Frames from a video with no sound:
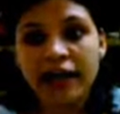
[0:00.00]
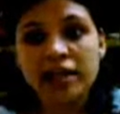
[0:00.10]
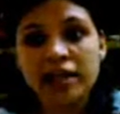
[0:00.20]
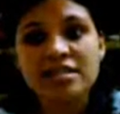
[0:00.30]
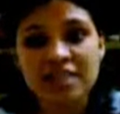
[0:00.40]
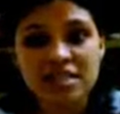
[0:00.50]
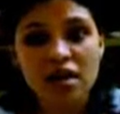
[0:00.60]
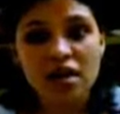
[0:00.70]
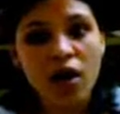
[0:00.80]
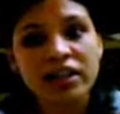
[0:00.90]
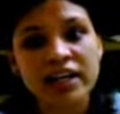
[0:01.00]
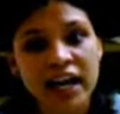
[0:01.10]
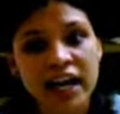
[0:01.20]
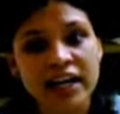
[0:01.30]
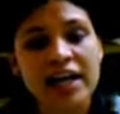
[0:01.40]
and since all the
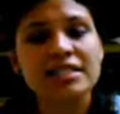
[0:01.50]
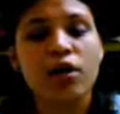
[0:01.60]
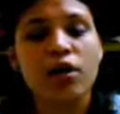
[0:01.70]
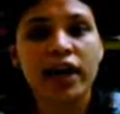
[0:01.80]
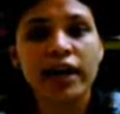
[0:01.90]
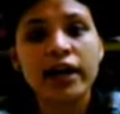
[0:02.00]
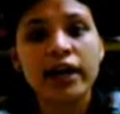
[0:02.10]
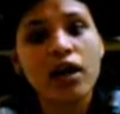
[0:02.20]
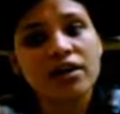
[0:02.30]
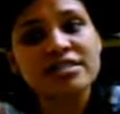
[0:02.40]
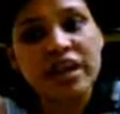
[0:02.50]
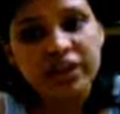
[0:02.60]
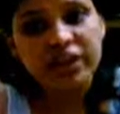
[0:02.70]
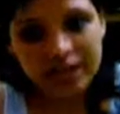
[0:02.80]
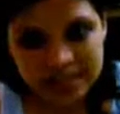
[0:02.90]
data is located on a
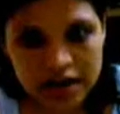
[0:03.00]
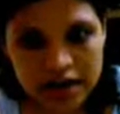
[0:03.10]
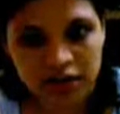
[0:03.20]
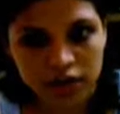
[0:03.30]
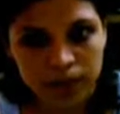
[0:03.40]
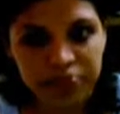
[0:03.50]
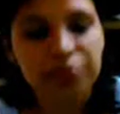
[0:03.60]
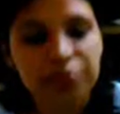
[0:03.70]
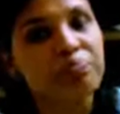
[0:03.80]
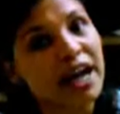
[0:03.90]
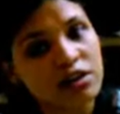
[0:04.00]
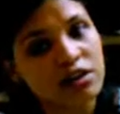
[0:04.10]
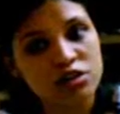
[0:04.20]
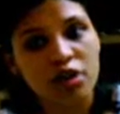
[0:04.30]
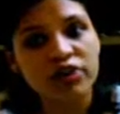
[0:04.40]
central server.
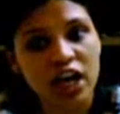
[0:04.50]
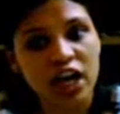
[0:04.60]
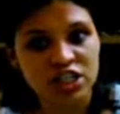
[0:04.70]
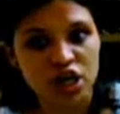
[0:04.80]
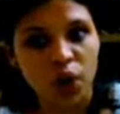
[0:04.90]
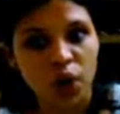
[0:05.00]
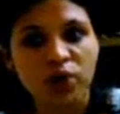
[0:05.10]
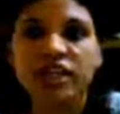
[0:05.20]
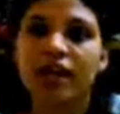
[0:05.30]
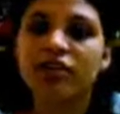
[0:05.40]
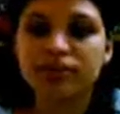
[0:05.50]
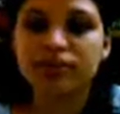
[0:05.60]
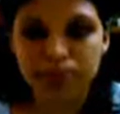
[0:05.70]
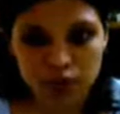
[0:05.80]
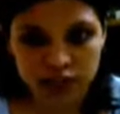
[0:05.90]
Microsoft Azure with cloud
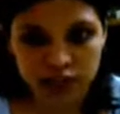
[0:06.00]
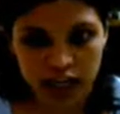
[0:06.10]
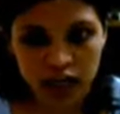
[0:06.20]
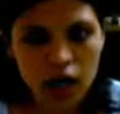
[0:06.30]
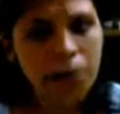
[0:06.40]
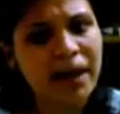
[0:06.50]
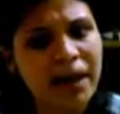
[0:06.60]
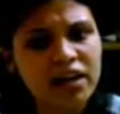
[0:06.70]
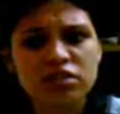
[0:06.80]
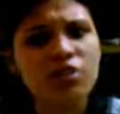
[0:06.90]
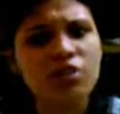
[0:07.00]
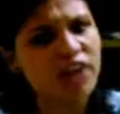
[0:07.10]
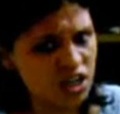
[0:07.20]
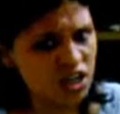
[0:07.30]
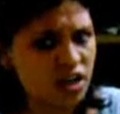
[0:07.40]
computing. Microsoft
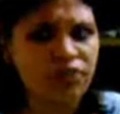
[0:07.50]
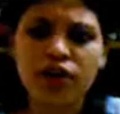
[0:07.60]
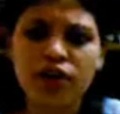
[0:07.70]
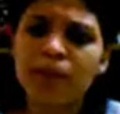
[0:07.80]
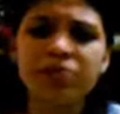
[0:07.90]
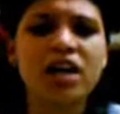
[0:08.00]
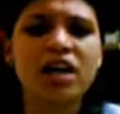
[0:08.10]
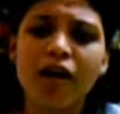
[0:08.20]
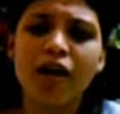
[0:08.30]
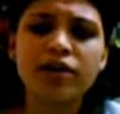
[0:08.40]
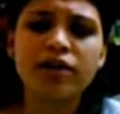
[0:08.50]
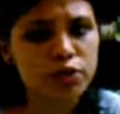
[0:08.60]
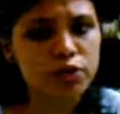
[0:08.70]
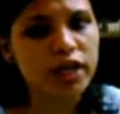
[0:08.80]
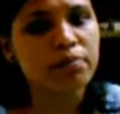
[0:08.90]
Azure confirmed the cloud
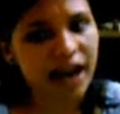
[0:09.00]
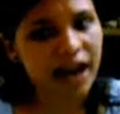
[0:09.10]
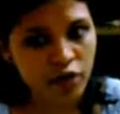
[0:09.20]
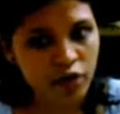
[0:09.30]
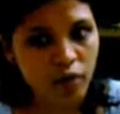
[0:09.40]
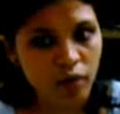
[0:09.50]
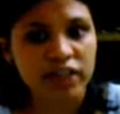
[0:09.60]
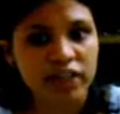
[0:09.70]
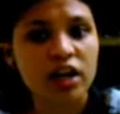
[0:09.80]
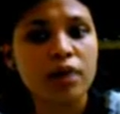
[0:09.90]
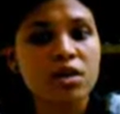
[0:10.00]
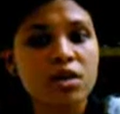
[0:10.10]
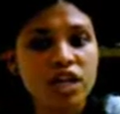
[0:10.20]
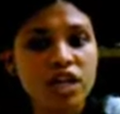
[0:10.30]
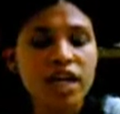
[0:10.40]
computing platform with the
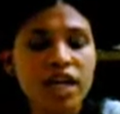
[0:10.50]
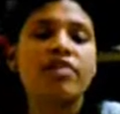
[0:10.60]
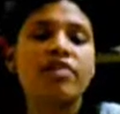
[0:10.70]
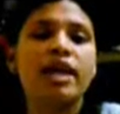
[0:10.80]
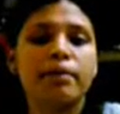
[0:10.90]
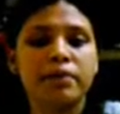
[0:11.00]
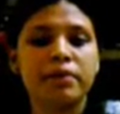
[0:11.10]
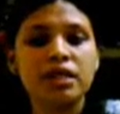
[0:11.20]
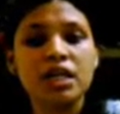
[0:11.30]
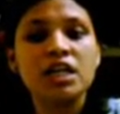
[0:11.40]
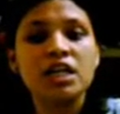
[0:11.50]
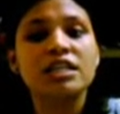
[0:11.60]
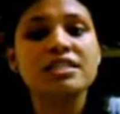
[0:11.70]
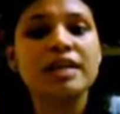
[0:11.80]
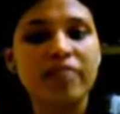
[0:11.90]
commercially available
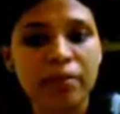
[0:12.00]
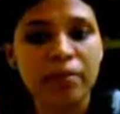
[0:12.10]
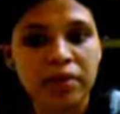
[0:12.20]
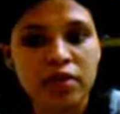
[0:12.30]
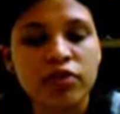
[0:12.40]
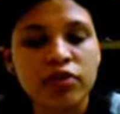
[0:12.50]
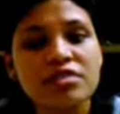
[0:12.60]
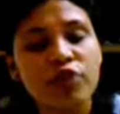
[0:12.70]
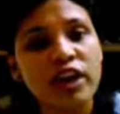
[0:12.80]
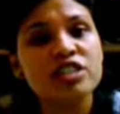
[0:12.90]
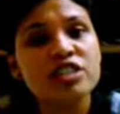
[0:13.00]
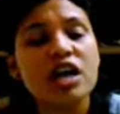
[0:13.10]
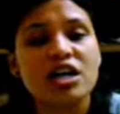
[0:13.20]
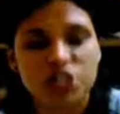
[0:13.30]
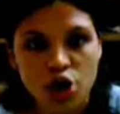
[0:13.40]
this November for its
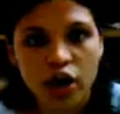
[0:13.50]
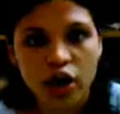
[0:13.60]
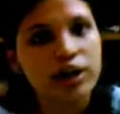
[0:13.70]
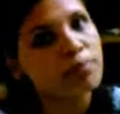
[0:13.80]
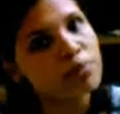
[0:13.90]
Azure